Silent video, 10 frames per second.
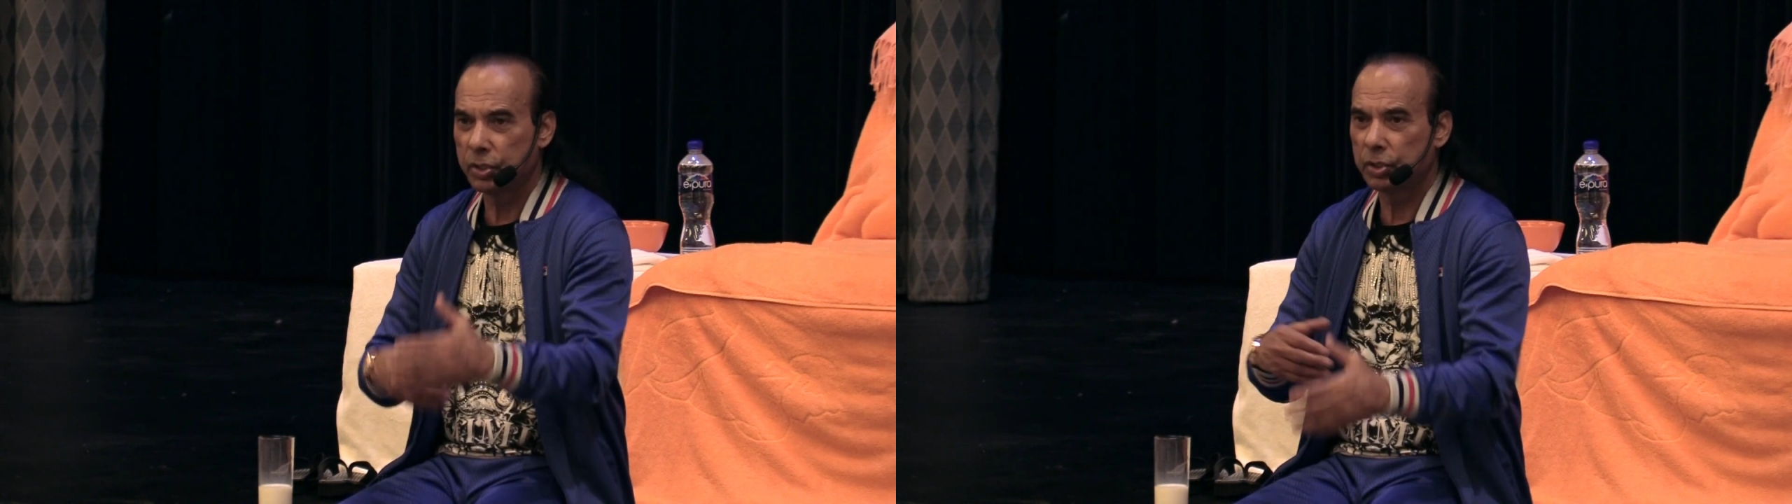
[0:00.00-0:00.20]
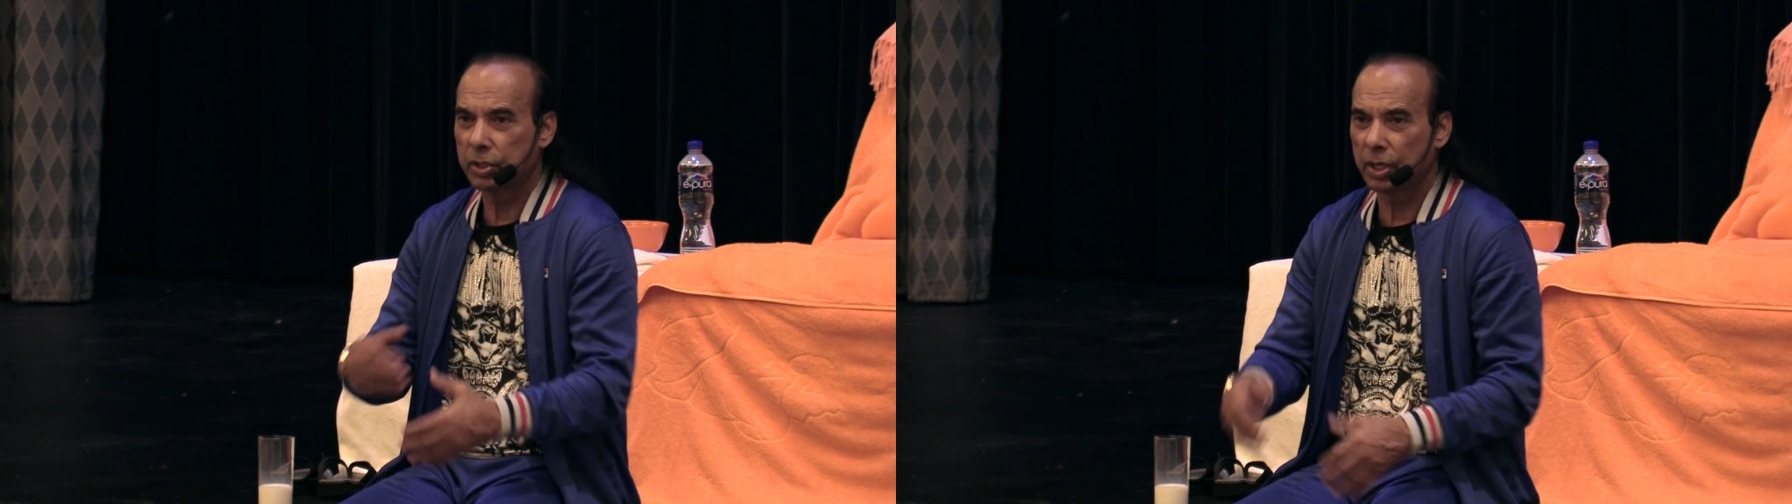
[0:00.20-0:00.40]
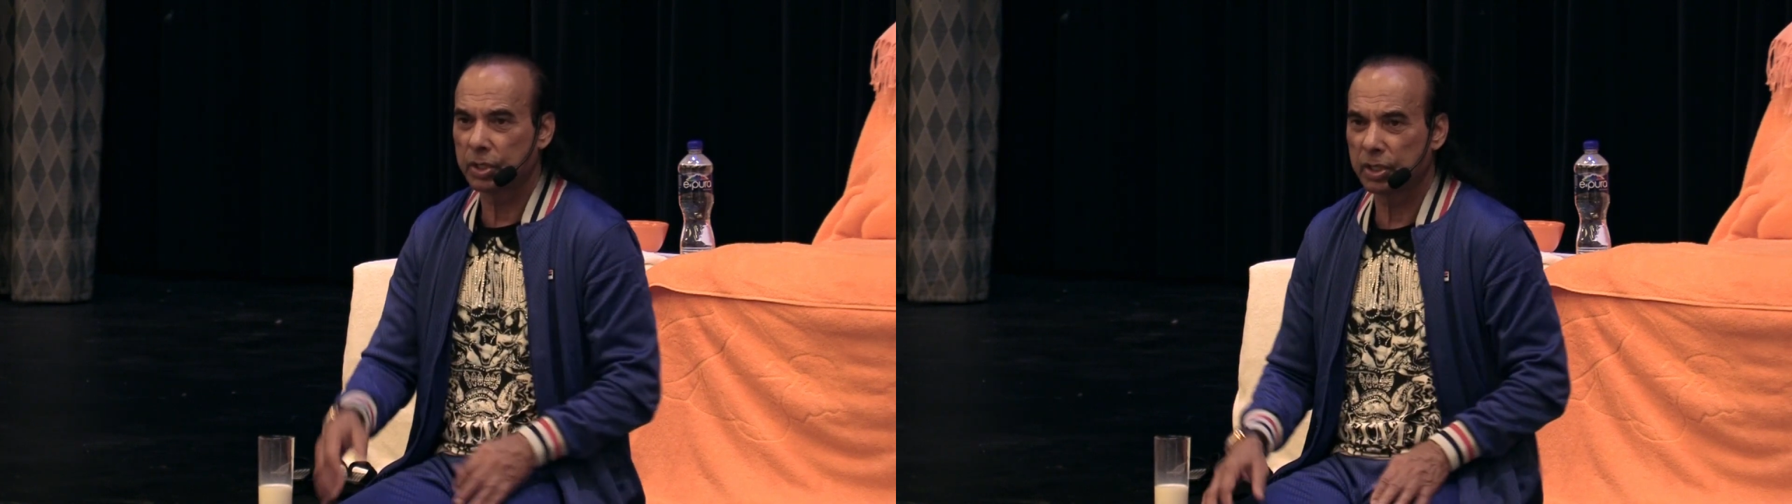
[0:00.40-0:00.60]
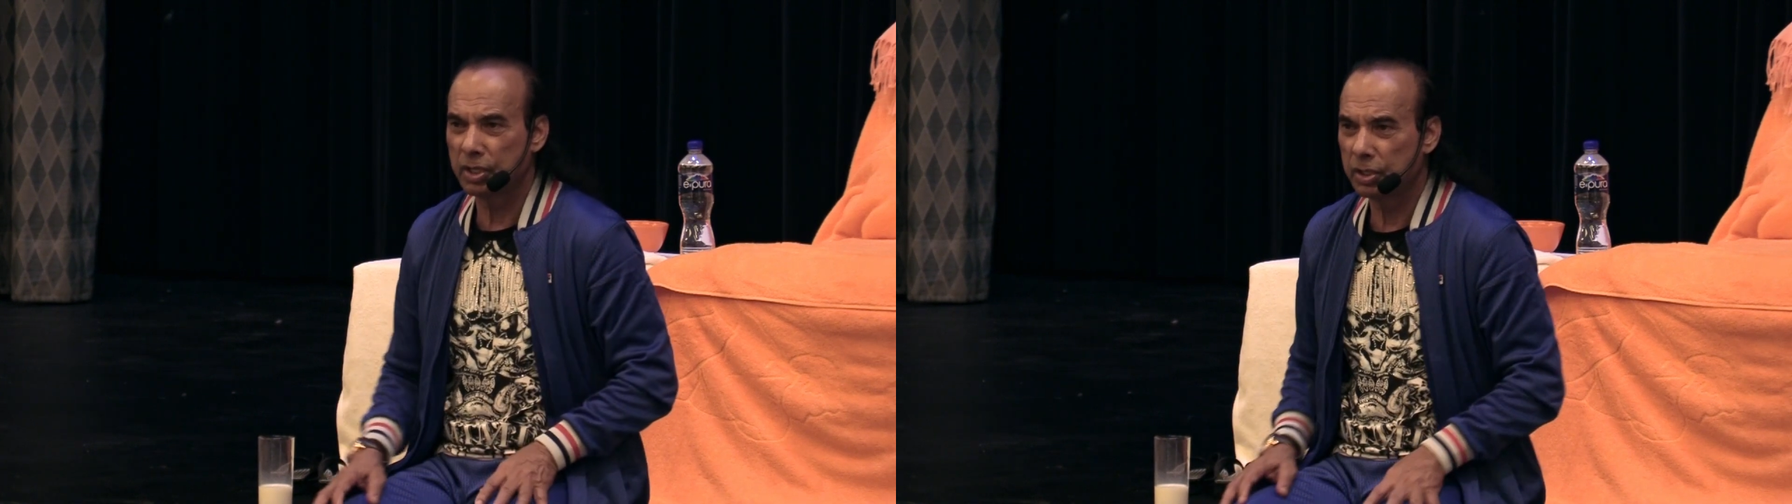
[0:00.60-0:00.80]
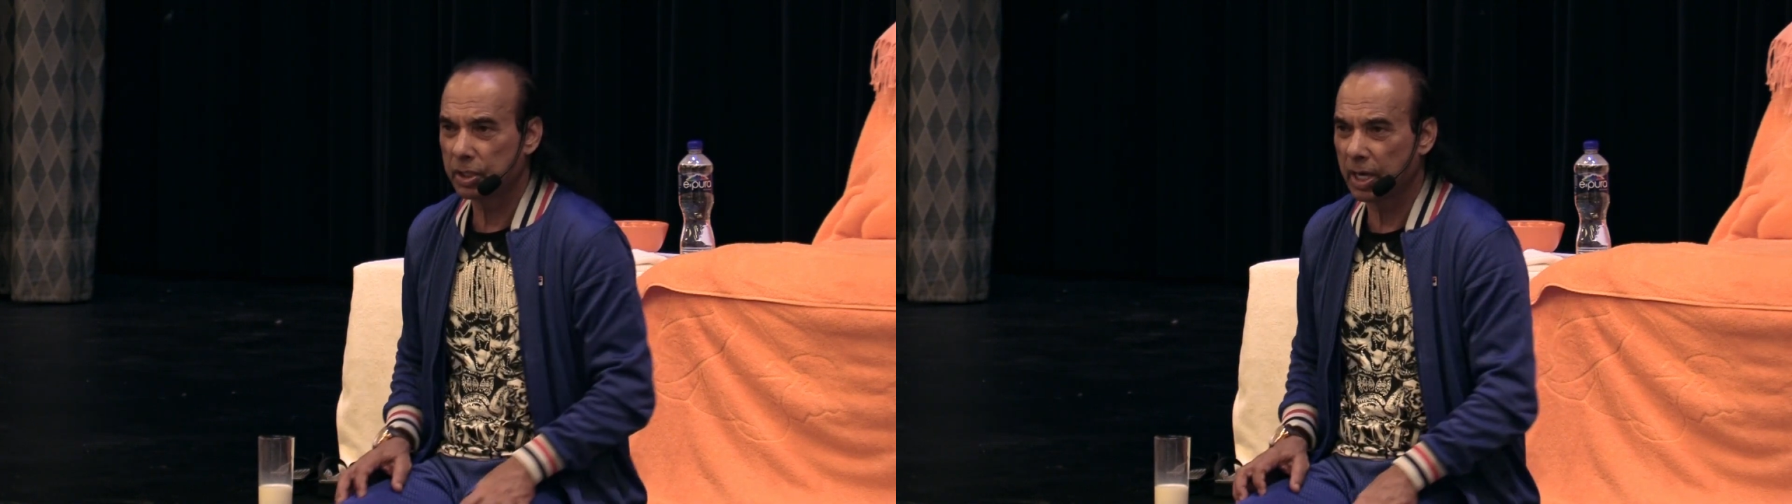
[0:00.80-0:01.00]

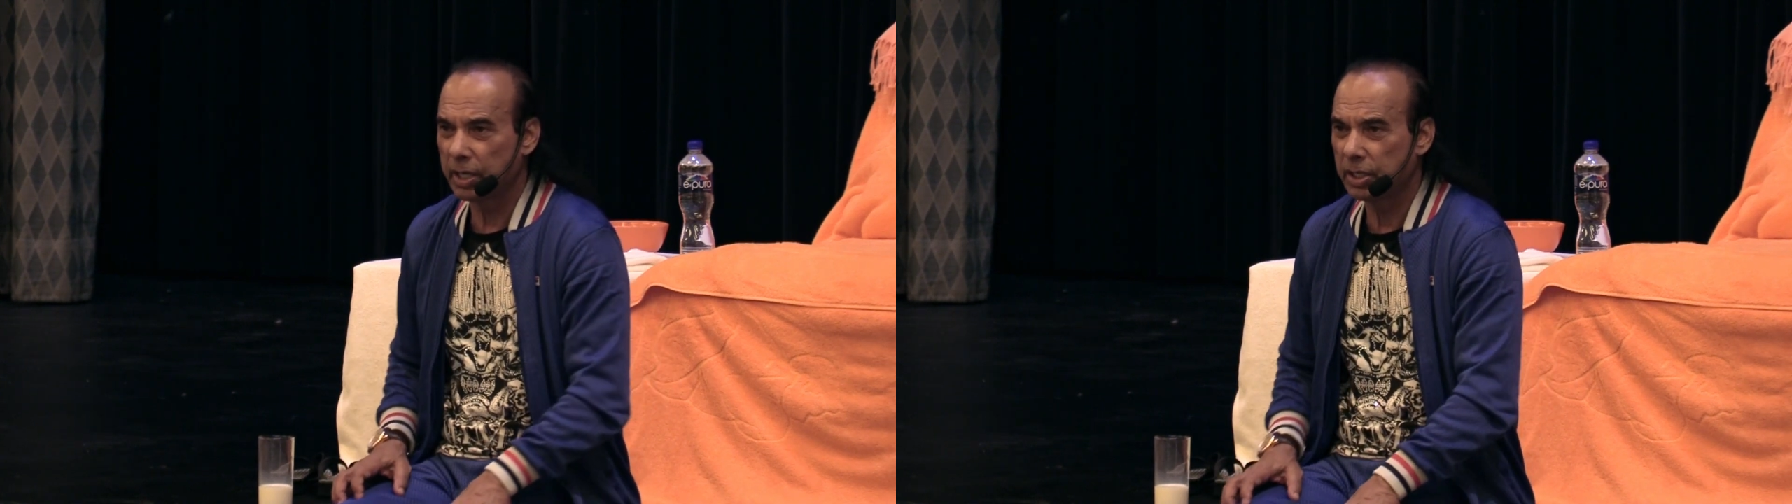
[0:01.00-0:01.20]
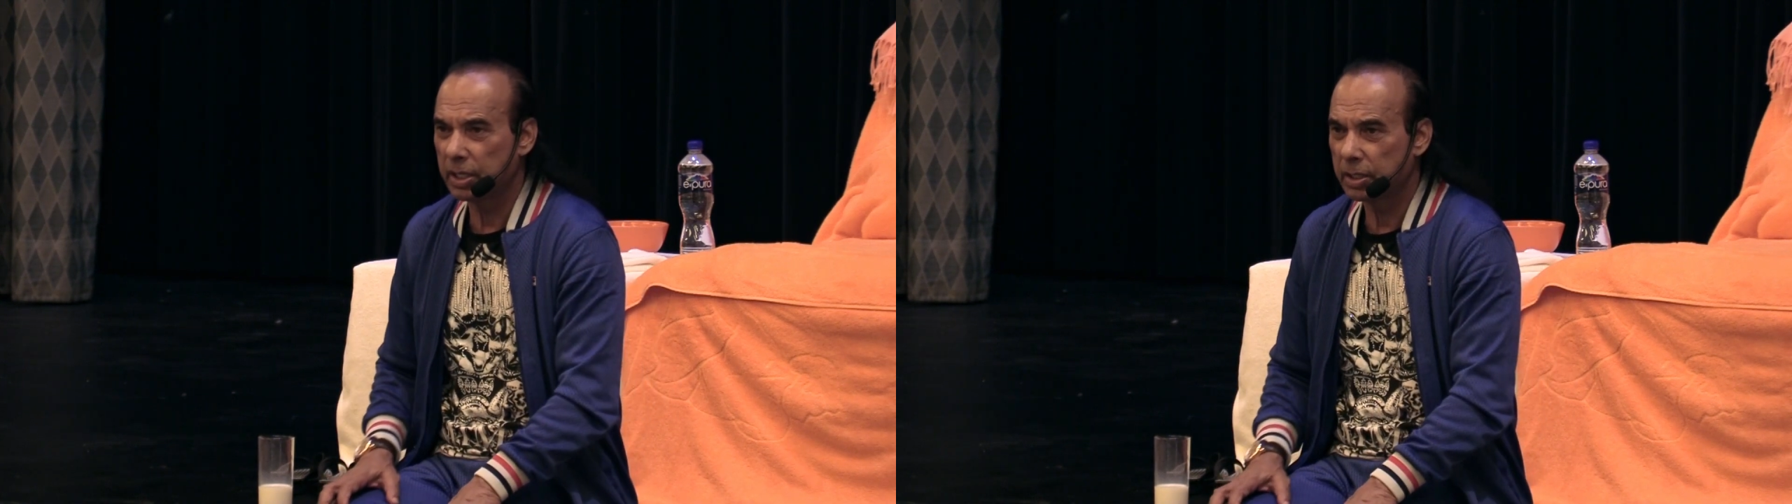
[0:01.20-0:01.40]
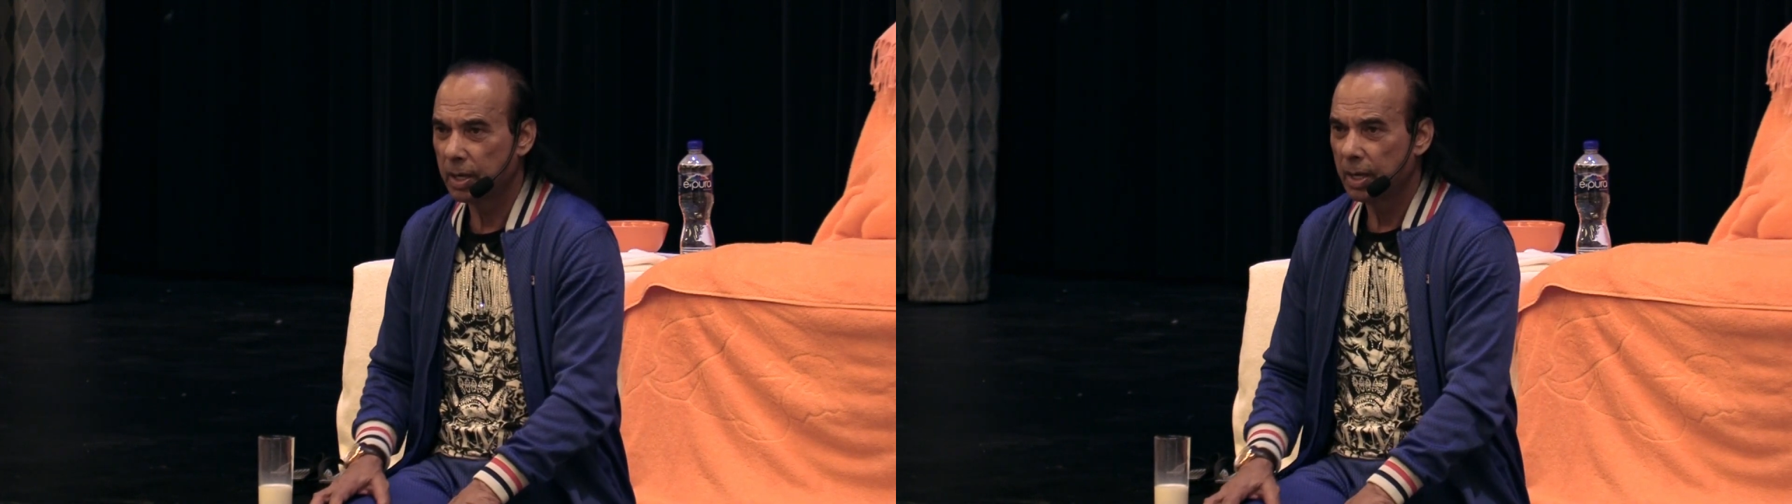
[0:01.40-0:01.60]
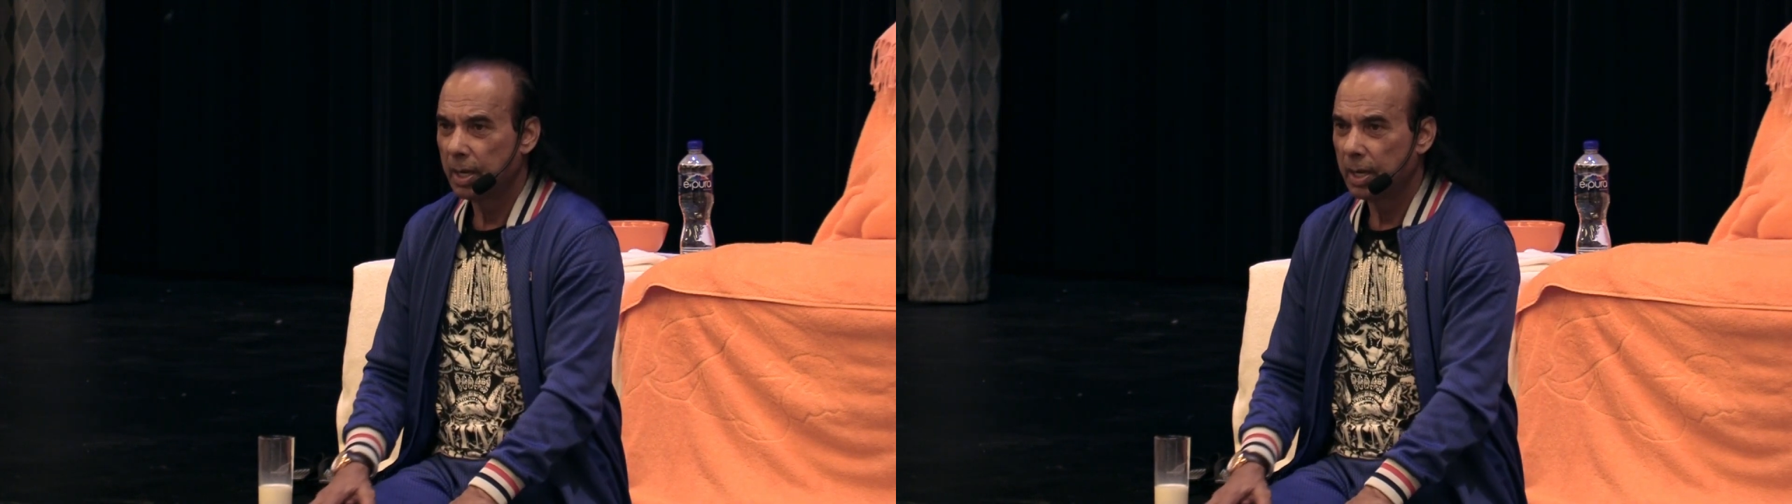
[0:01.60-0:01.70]
16 stages